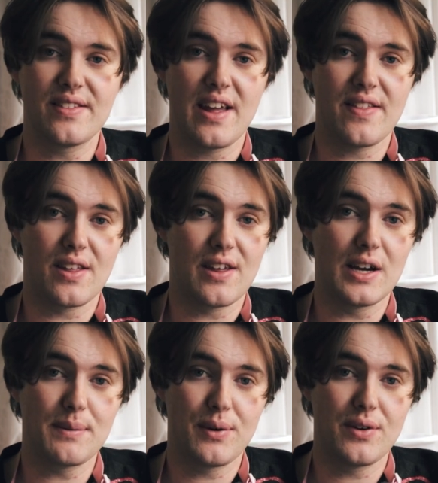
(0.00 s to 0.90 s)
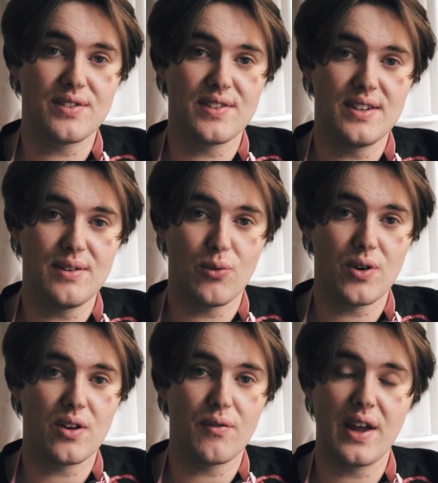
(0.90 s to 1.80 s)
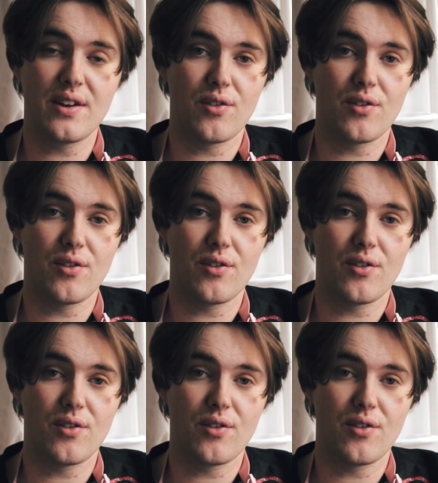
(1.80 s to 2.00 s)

that the young person wouldn't have had